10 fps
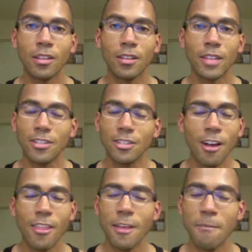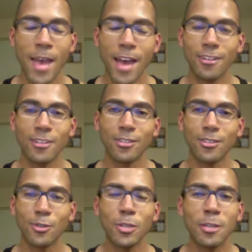that's all that matters.
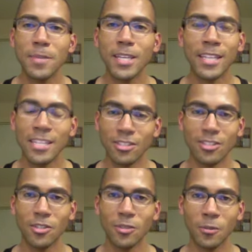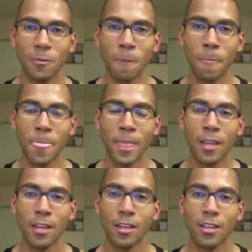Who can be against you?
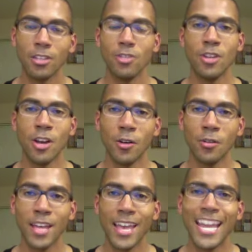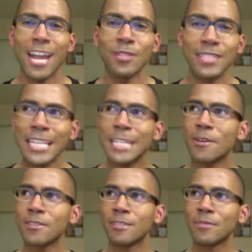You know? And I was thinking
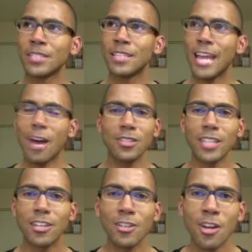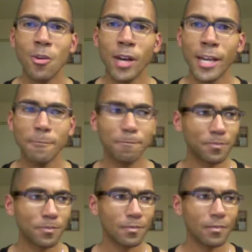about something today. I was like, you know what?
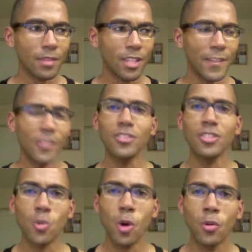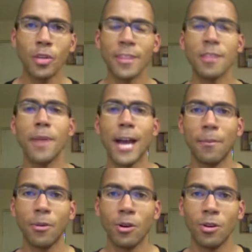There's this quote in the
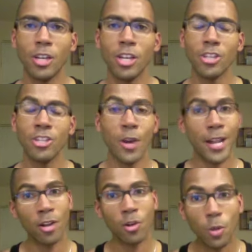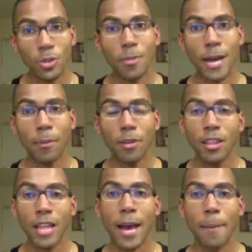Bible you know, and I don't quote the Bible a
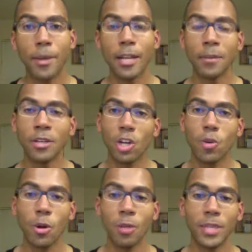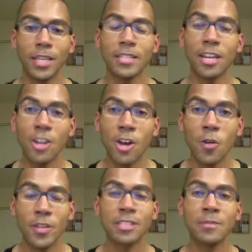lot, but I'm going to quote it because I know
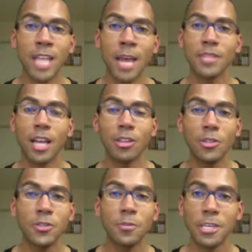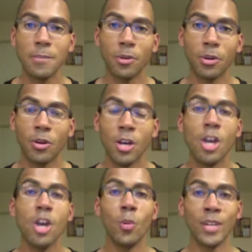that sometimes I lose people
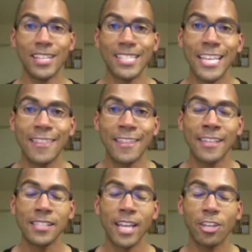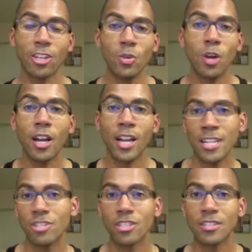when I say things like, you are
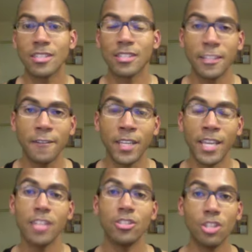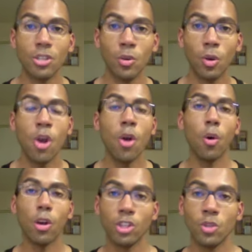consciousness living as you, or
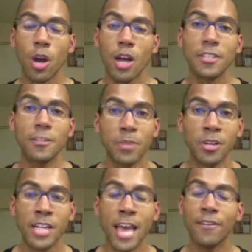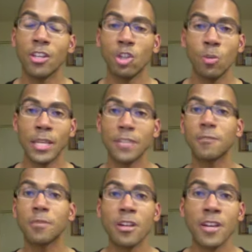you are a spirit having a human
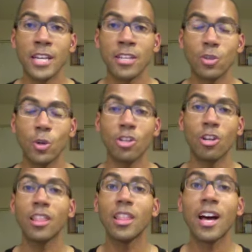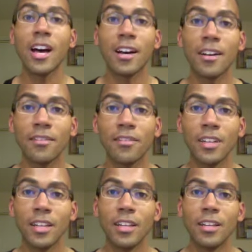experience, or your love,
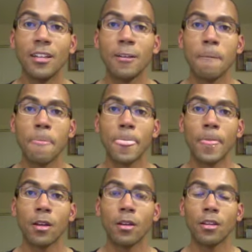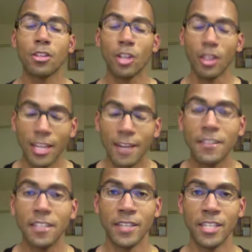your love
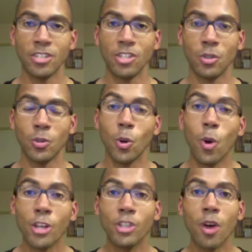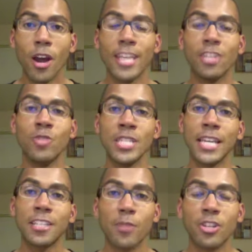living as you, or you are a unique
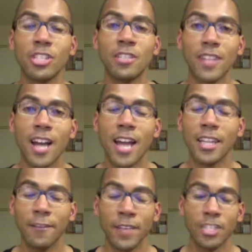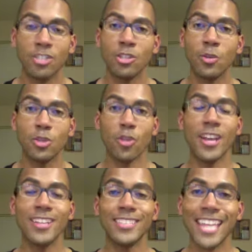expression of God living as you, so there
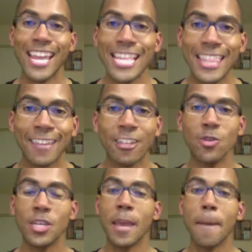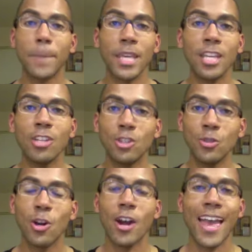isn't anything that you can't be, do,
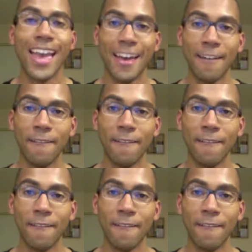or have.